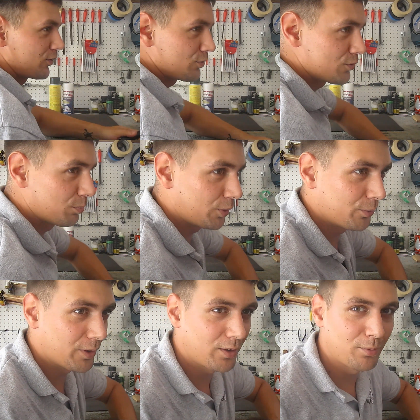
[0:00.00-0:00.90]
this was
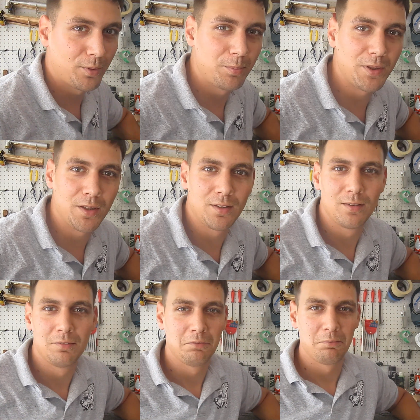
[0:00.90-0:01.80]
bluing, it would be
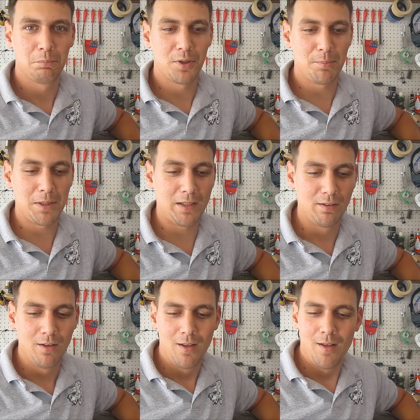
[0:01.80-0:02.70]
pretty bad.
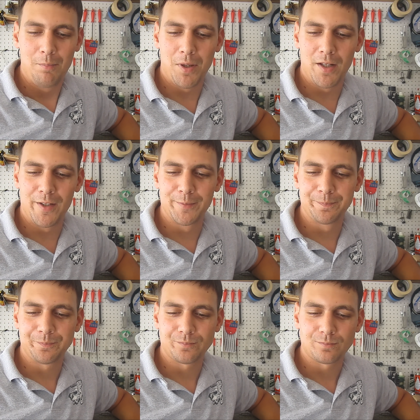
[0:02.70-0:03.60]
But
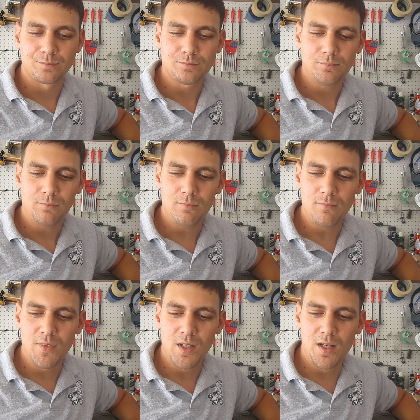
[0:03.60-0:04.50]

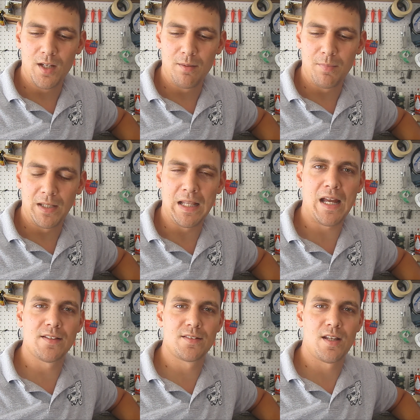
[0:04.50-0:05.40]
my
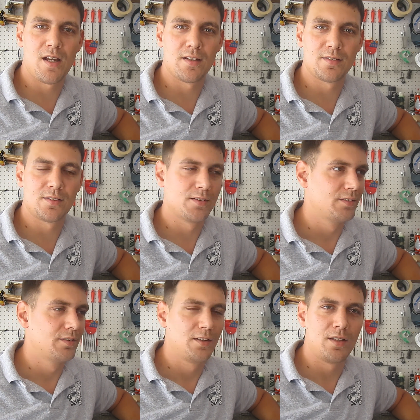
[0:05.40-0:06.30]
last test
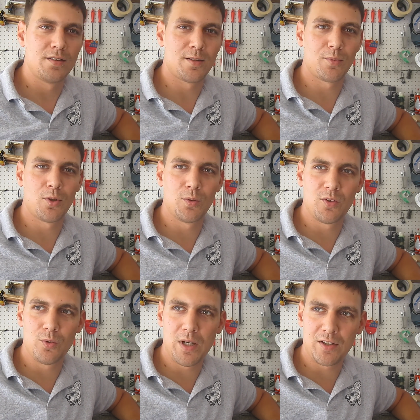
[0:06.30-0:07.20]
is I'm going
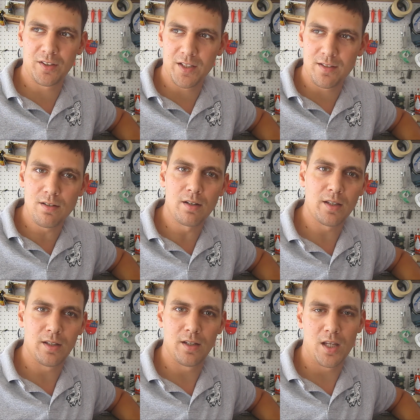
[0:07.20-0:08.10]
to actually
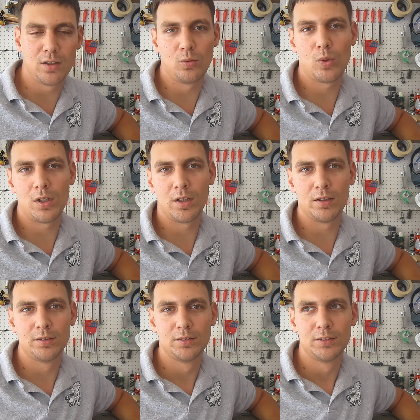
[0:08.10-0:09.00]
dunk it in the
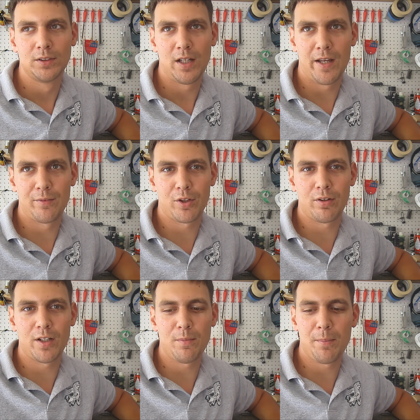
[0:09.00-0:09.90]
water. I have a
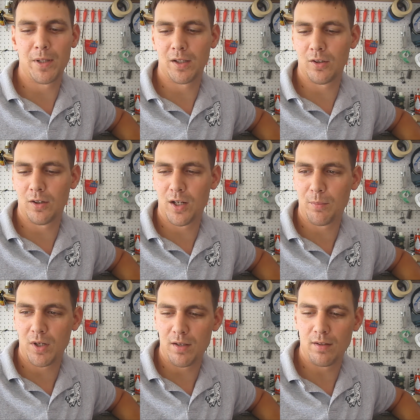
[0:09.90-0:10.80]
creek in my backyard. I'm
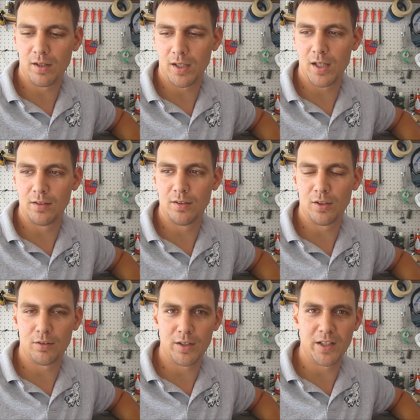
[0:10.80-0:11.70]
going to dunk it into
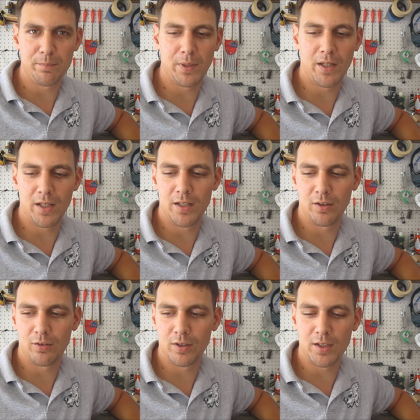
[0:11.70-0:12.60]
the creek and bury it in
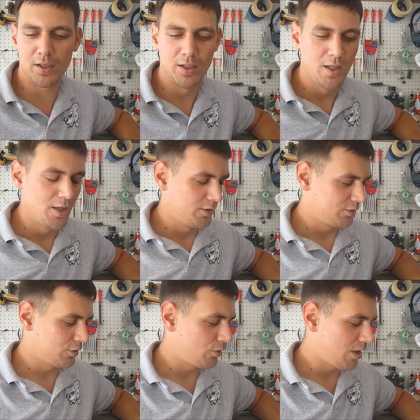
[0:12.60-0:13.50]
the creek.
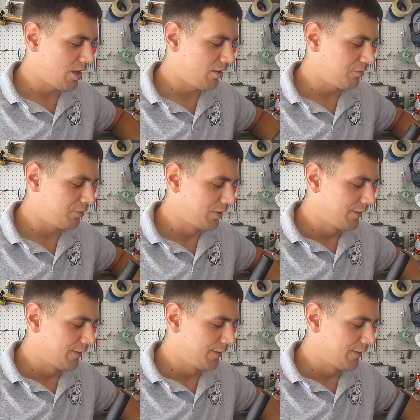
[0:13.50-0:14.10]
So you have